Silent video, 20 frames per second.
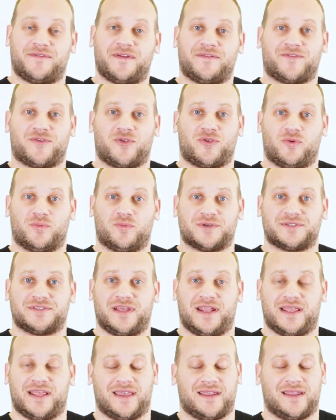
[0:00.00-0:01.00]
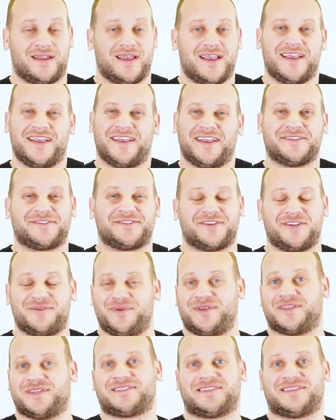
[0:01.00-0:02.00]
fit for the home we're sitting in, it's going to
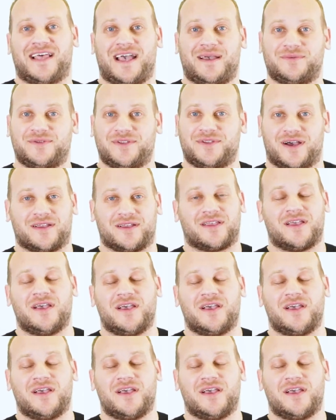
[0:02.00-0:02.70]
be a slam dunk,